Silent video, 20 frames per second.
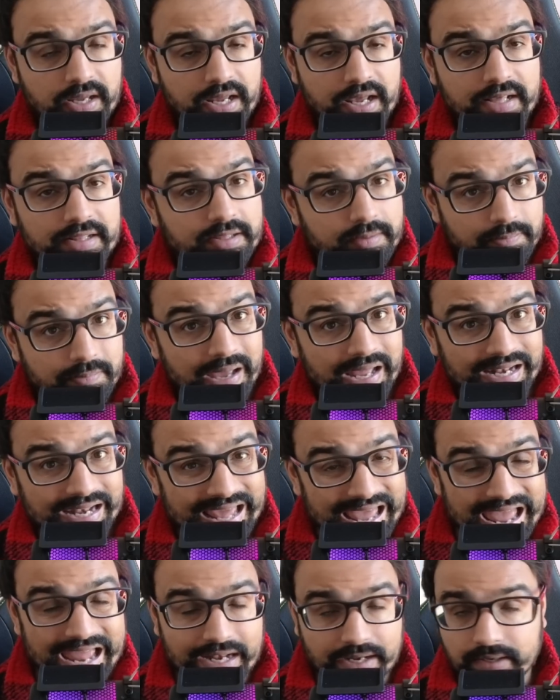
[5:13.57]
is a bell
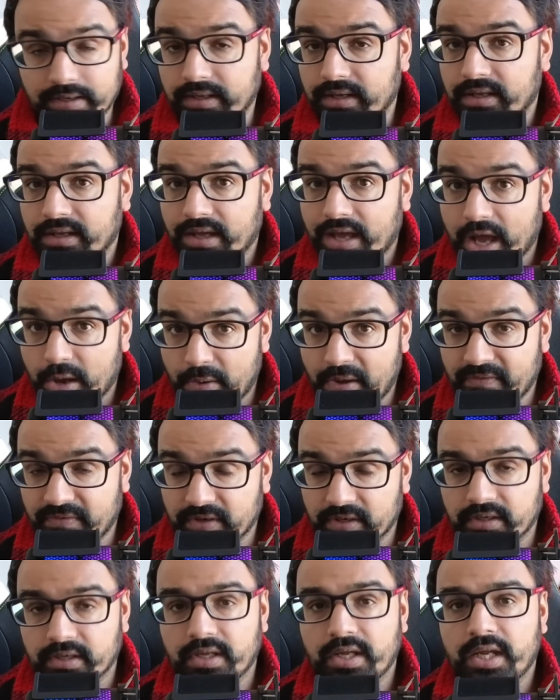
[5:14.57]
end.
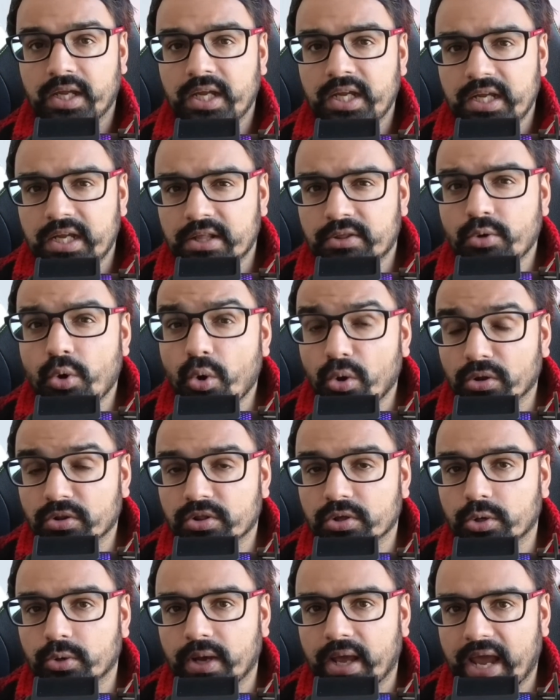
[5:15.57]
However, he is
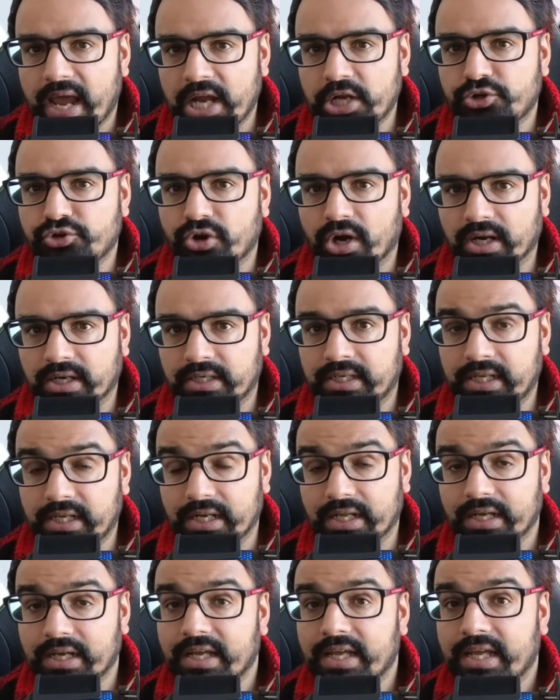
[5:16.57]
also a drug
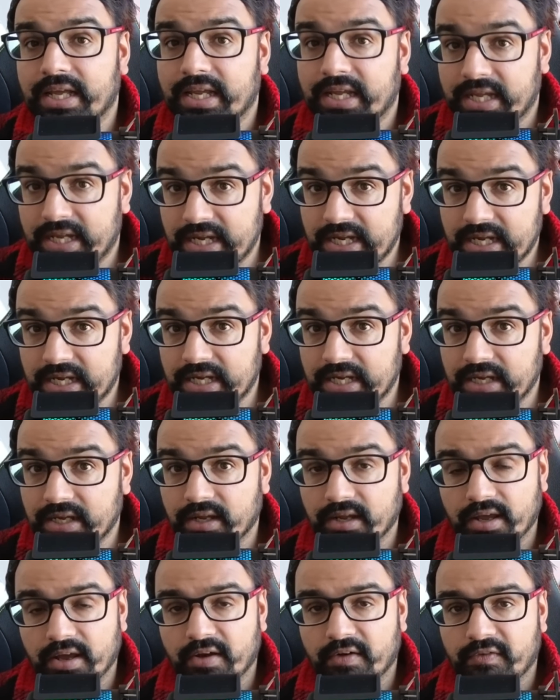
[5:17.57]
dealer. He
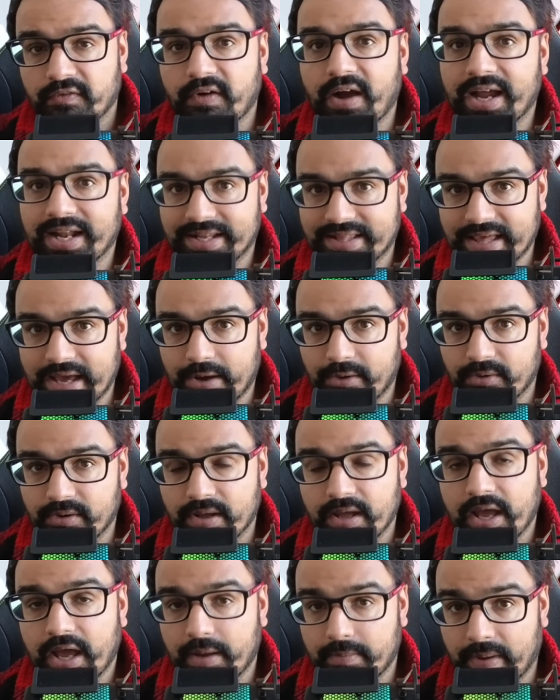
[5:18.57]
finds out
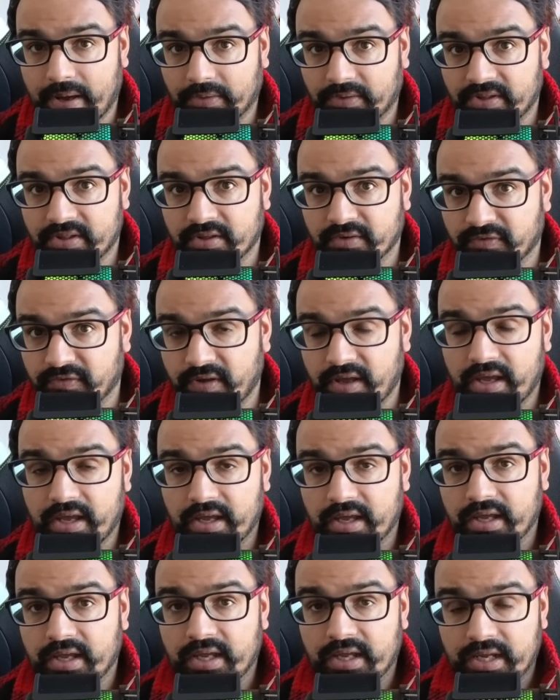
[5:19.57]
about this affair.
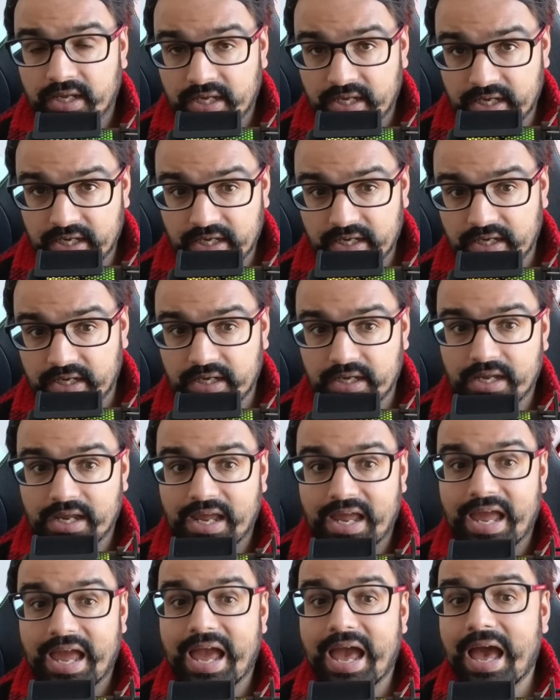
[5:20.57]
He
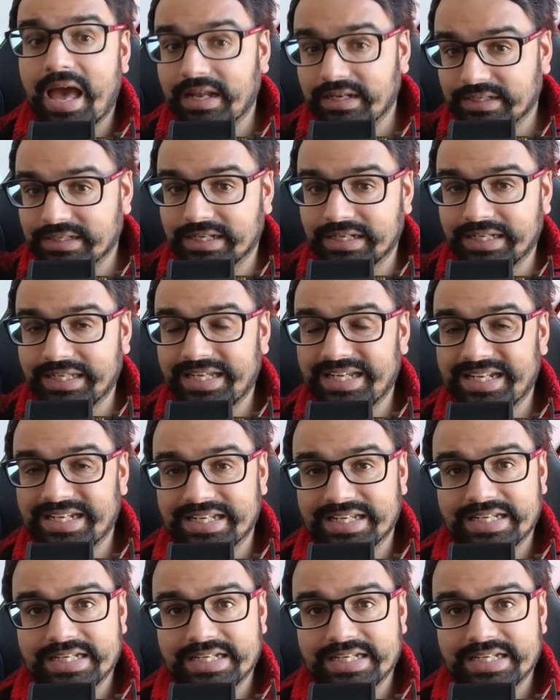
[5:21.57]
and Colleen